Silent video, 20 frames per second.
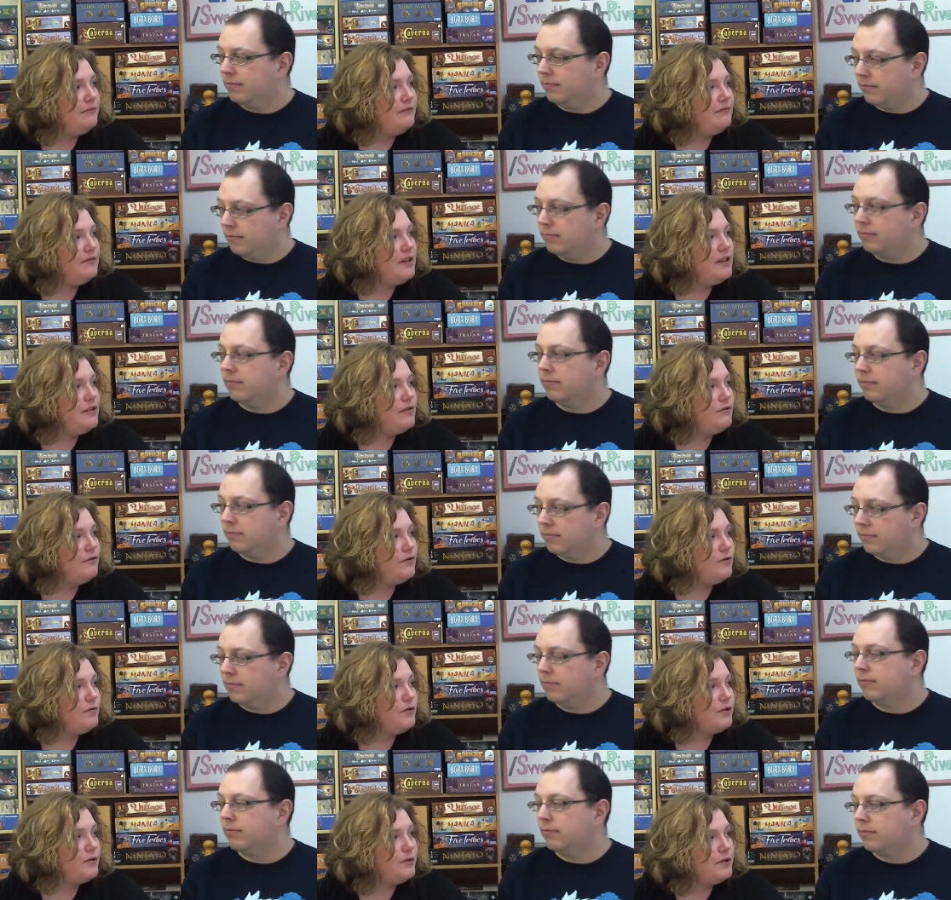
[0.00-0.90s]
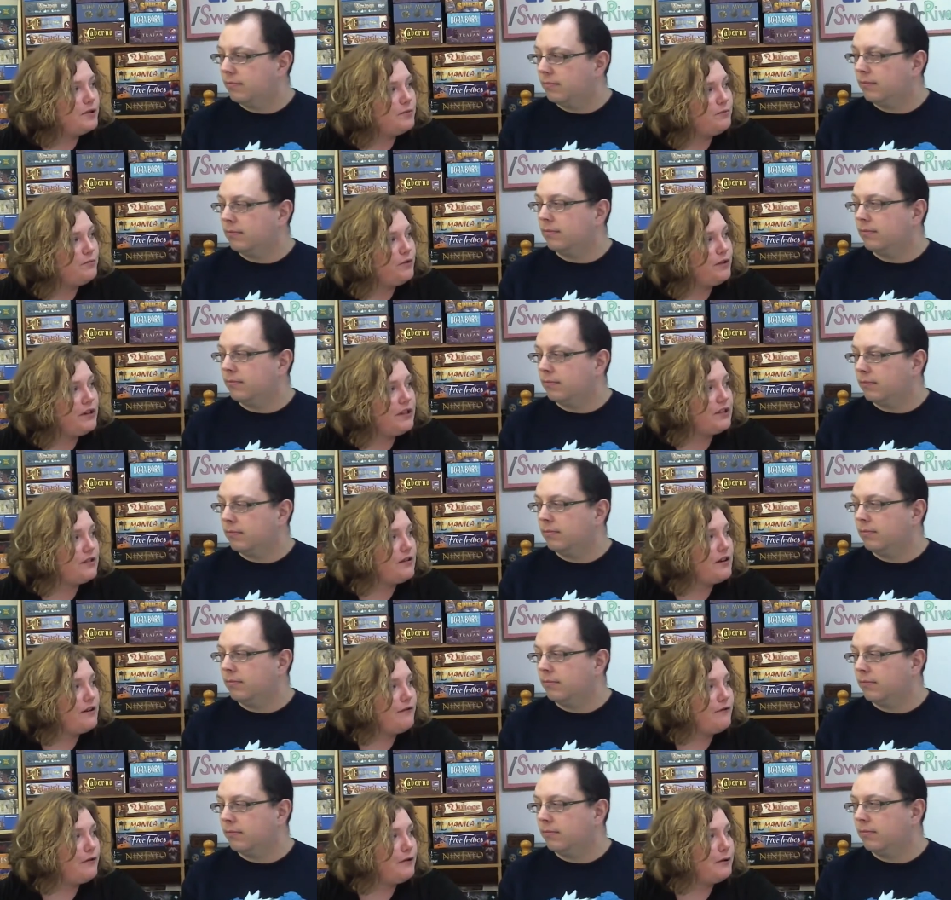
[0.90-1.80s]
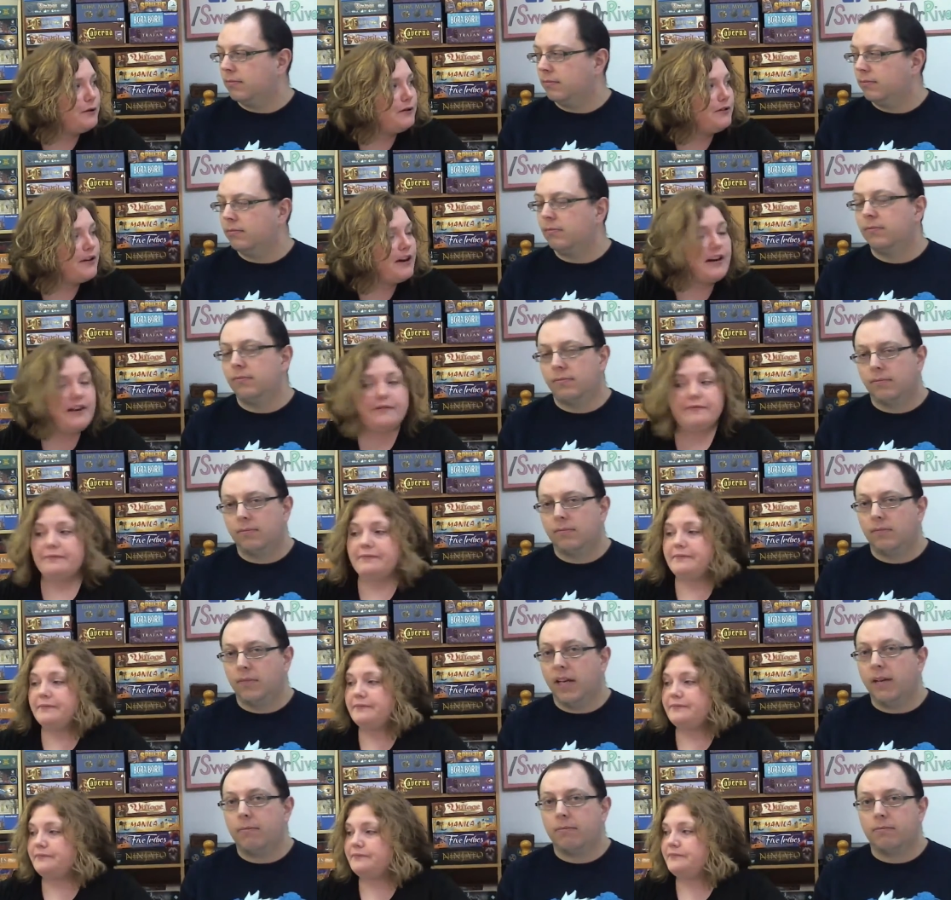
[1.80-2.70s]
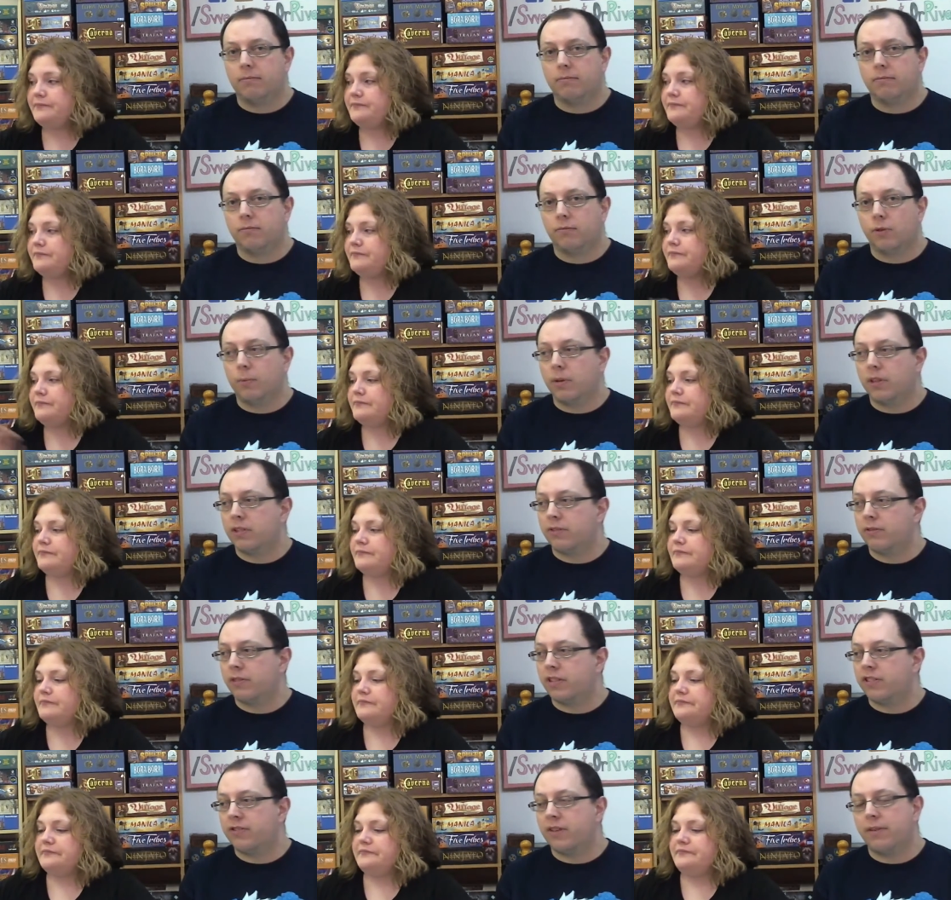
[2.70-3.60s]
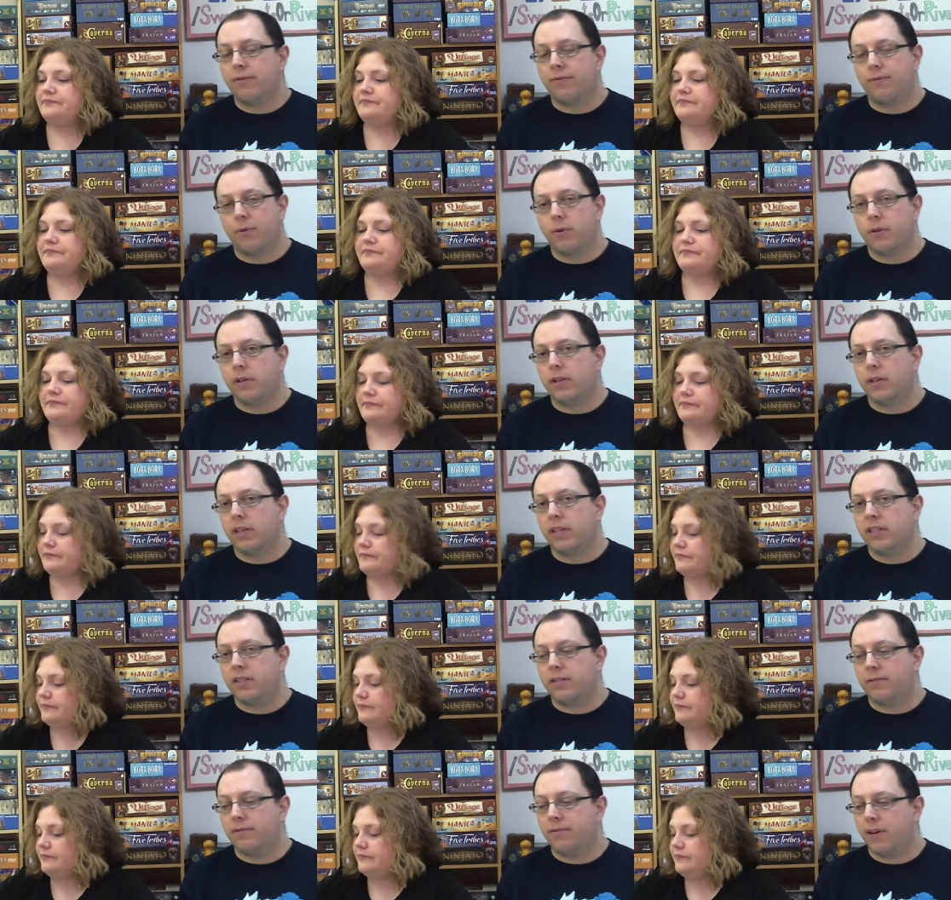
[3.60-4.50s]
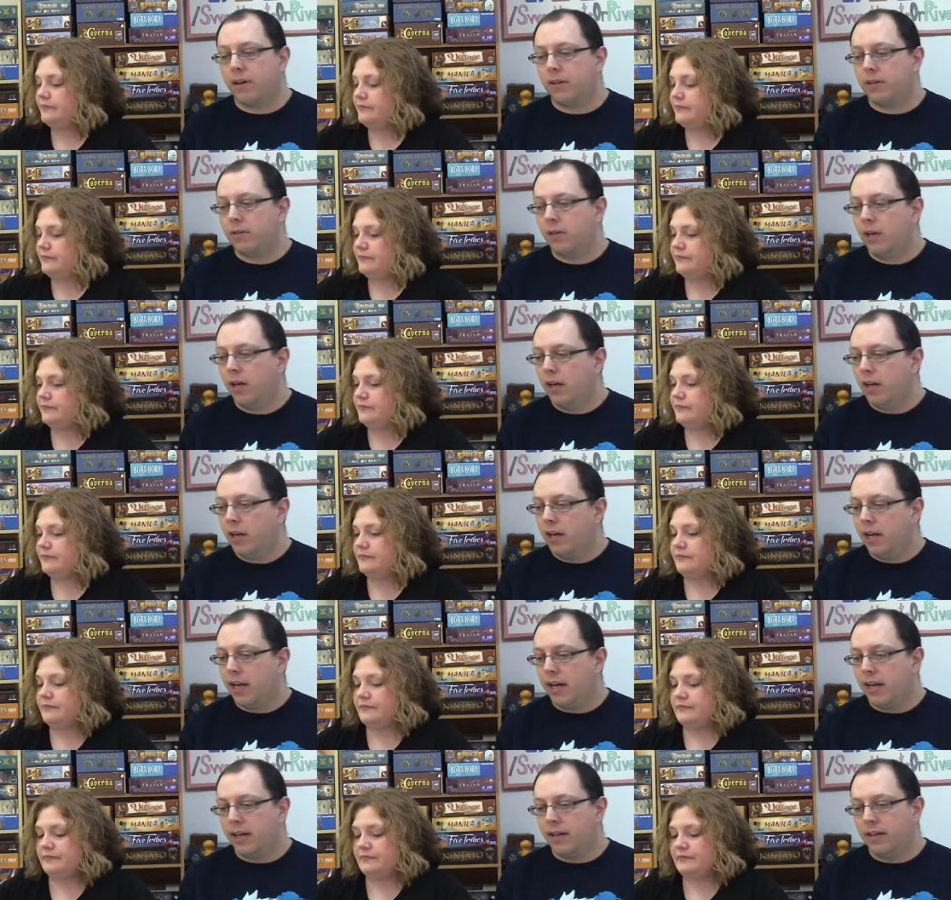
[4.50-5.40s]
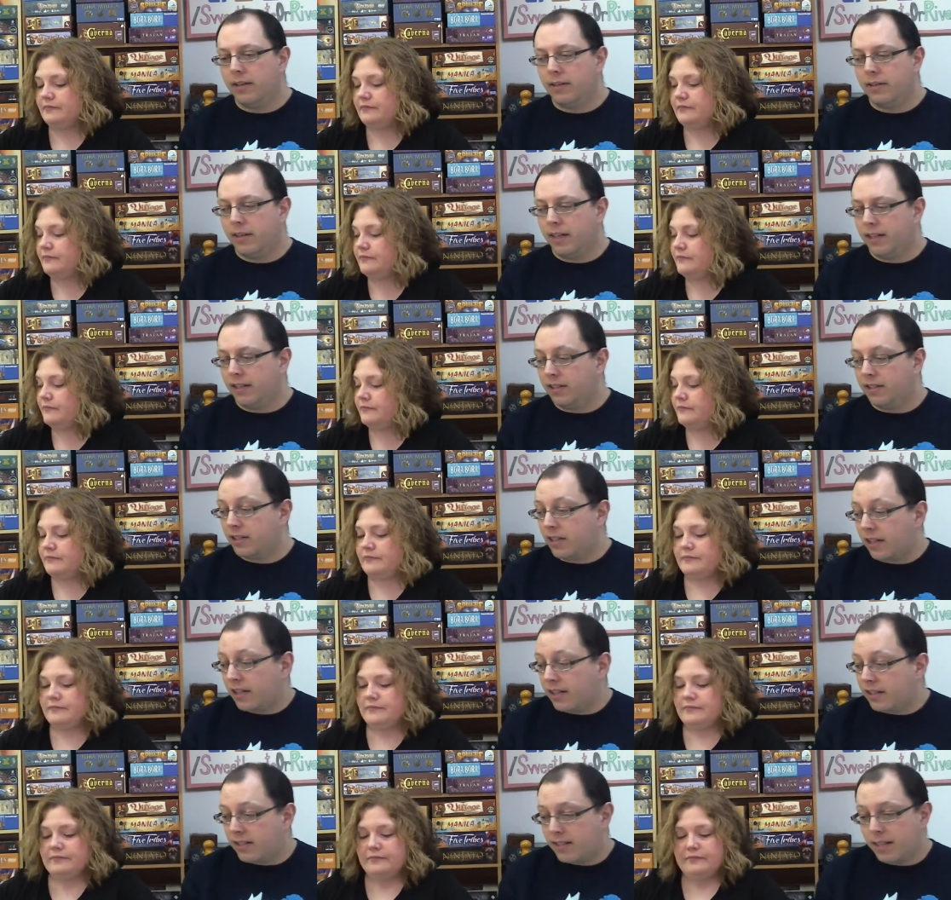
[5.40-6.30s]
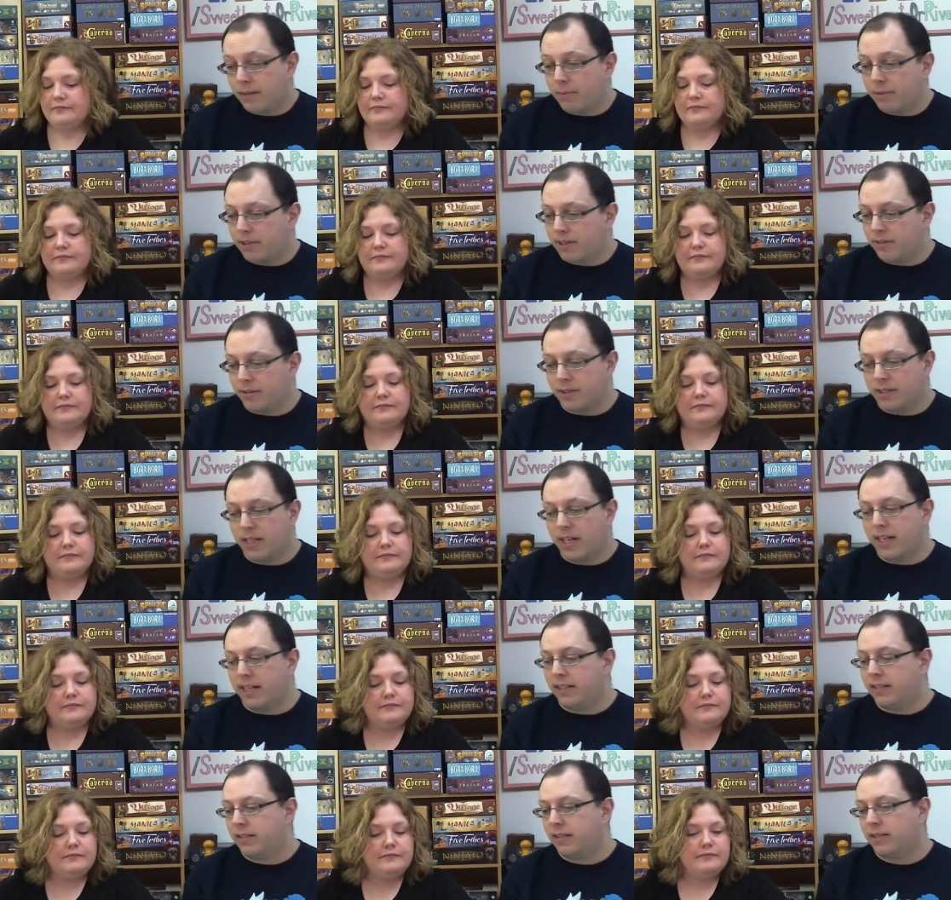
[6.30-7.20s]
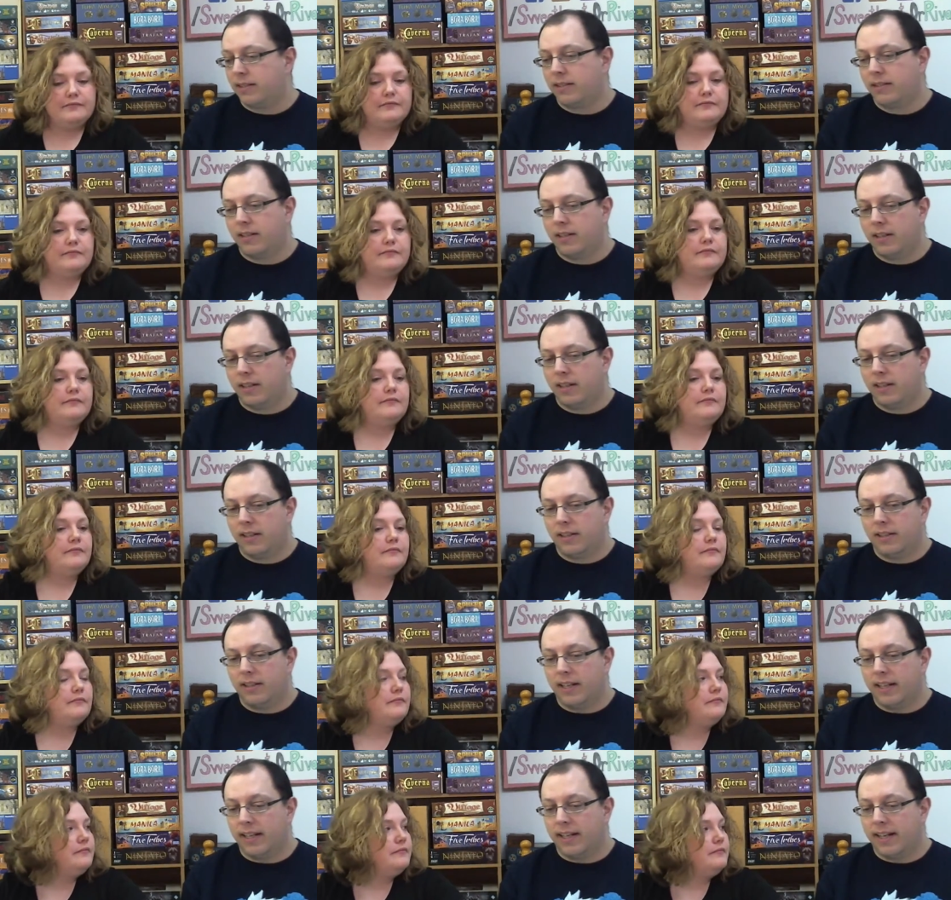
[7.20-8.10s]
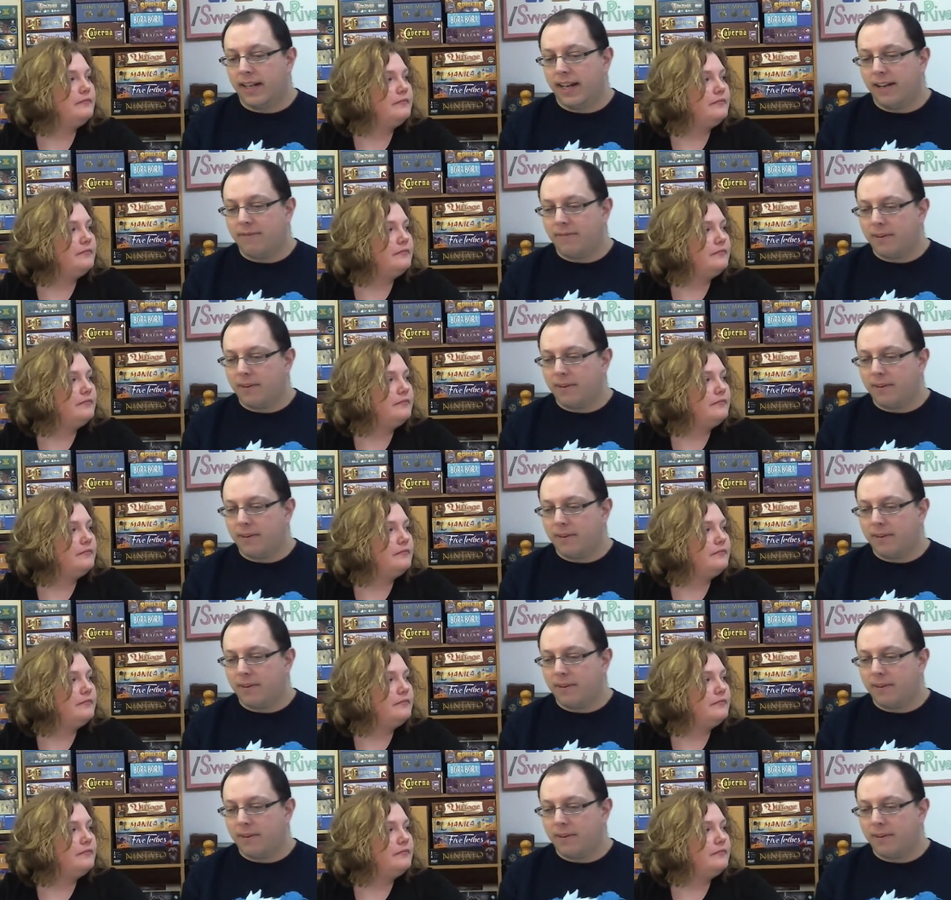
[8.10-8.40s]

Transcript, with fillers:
Speaker 1: And the rulebook was pretty straightforward, right?
Speaker 2: Yeah. Rulebook's really straightforward, easy to follow. And, and just like you said with those dice, like if